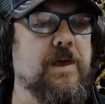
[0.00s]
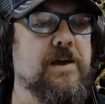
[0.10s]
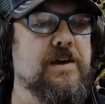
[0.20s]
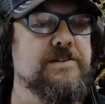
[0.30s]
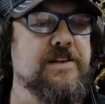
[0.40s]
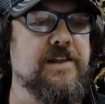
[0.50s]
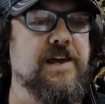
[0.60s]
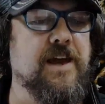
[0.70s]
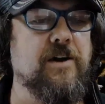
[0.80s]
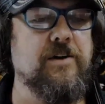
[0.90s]
So there you
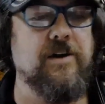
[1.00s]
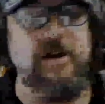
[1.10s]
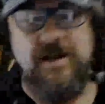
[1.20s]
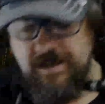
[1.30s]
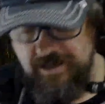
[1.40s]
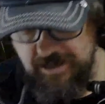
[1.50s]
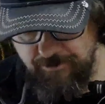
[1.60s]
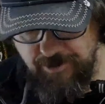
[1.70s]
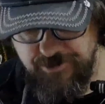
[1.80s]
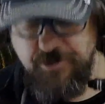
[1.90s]
go. I'm
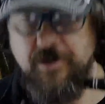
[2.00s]
not too.